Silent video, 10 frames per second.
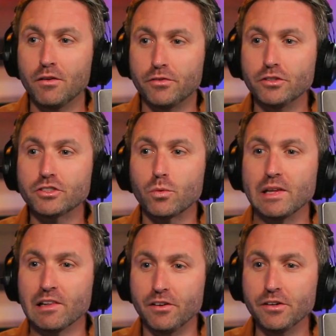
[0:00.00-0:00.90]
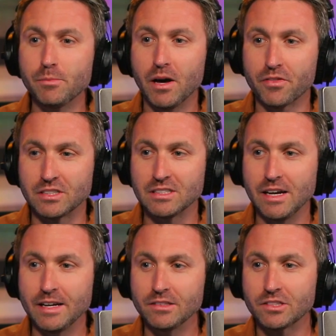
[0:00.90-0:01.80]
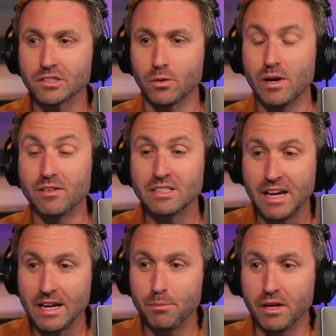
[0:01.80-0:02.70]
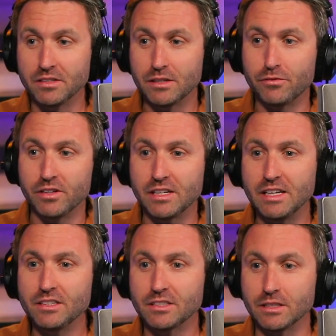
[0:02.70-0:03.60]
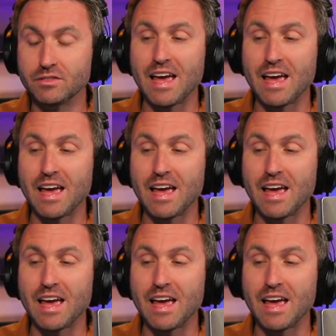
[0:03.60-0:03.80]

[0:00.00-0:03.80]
First, we learned about the science around tape and different adhesives,